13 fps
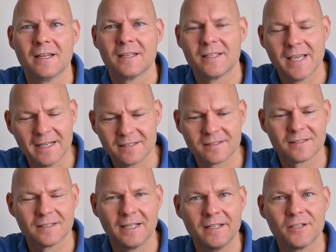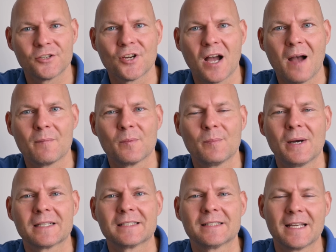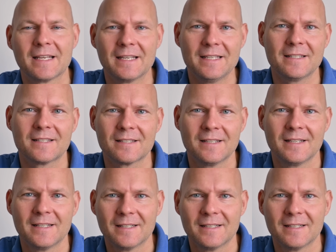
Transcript: Yes, it is sharp, but there is